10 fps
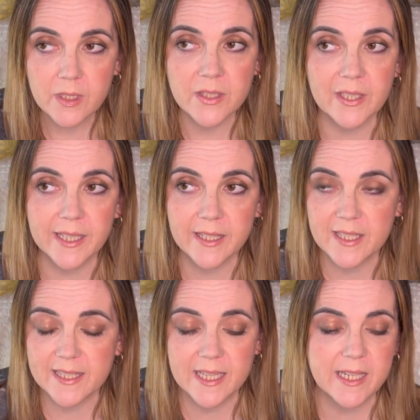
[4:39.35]
So like
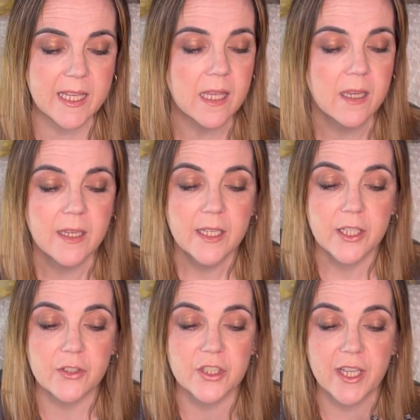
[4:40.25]
this lady,
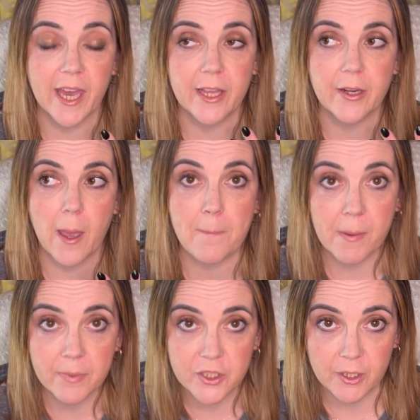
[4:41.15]
you know, she had a
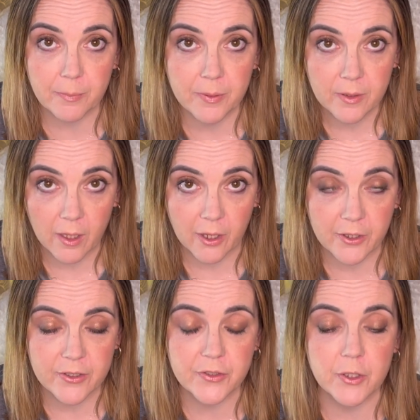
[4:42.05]
membership on her
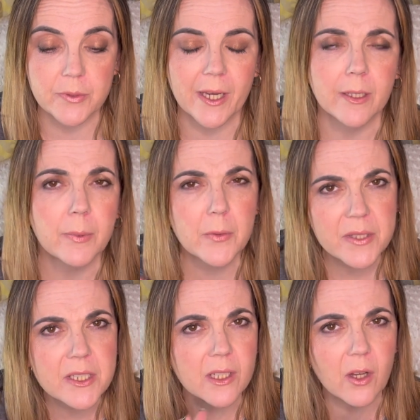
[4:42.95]
YouTube channel, but it was
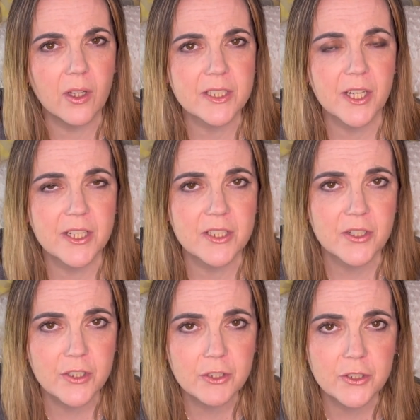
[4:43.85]
still all tied into
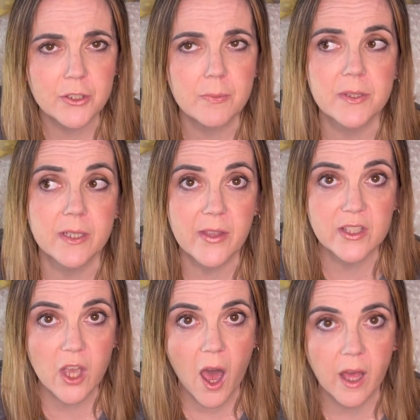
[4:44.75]
YouTube. So now that's
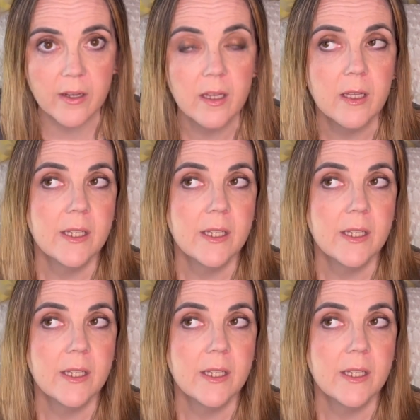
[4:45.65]
gone.